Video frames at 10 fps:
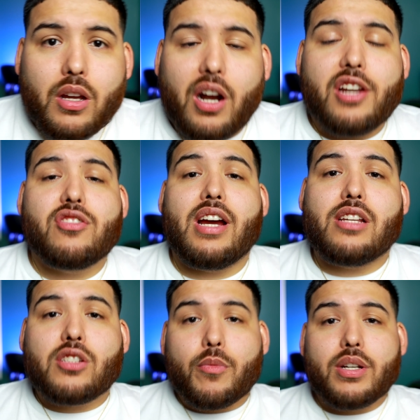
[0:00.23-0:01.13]
All right, you
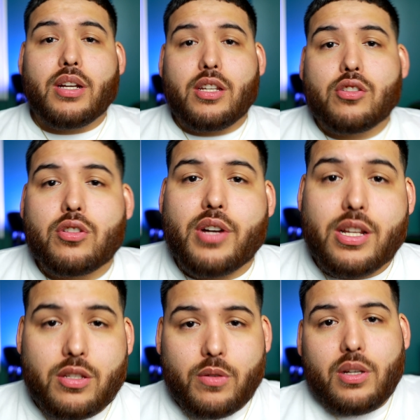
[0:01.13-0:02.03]
guys, so we're gonna get
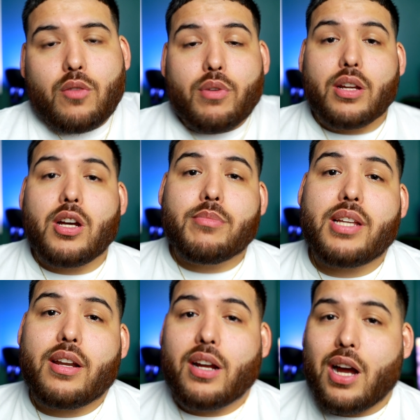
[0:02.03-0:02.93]
straight to it. When it comes
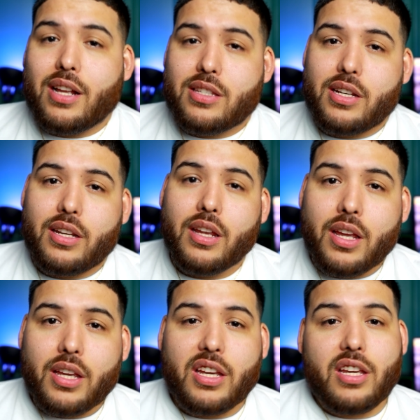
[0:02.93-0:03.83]
down to content,
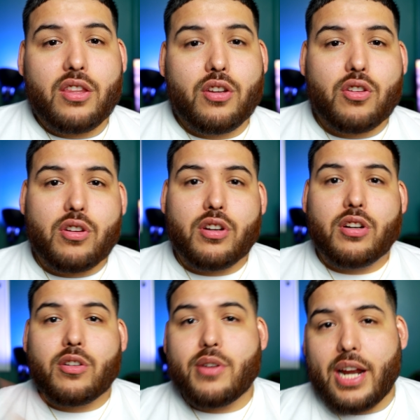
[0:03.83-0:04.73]
either you're
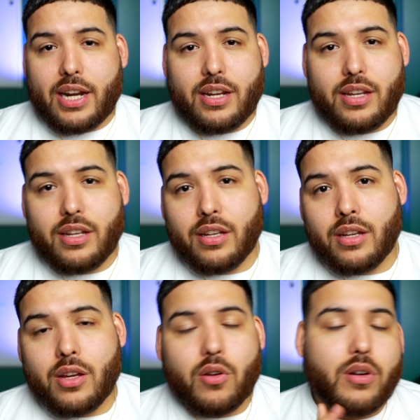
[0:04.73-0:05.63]
creating it
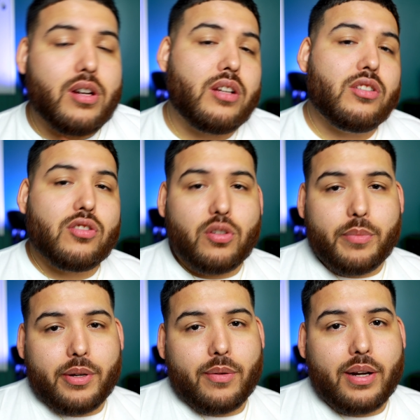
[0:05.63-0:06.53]
or you're
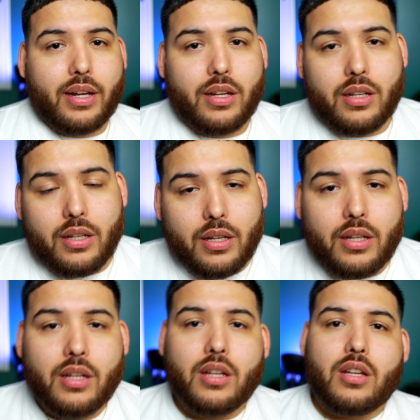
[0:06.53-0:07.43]
consuming it, right?
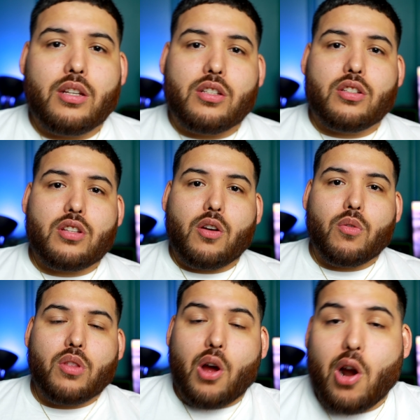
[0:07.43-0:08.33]
So
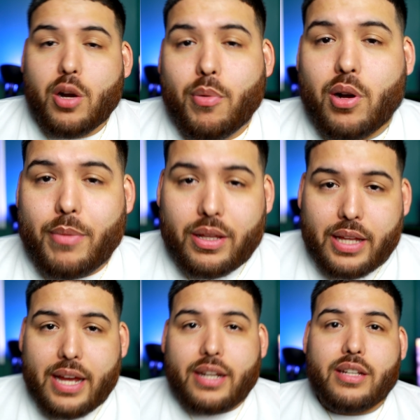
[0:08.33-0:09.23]
the hard part about
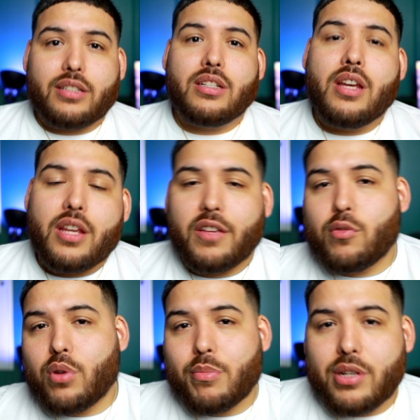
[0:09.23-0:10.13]
that is if you
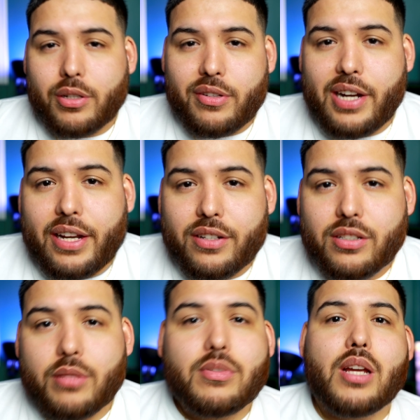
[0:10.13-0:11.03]
wanna be a creator,
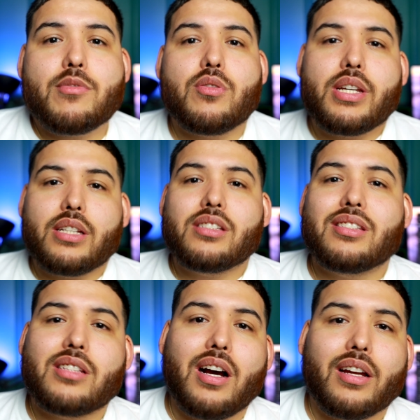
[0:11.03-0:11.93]
sometimes you get
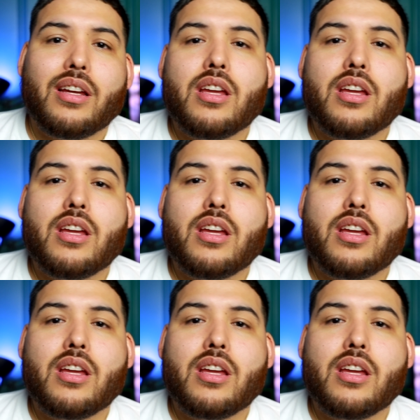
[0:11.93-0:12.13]
stuck.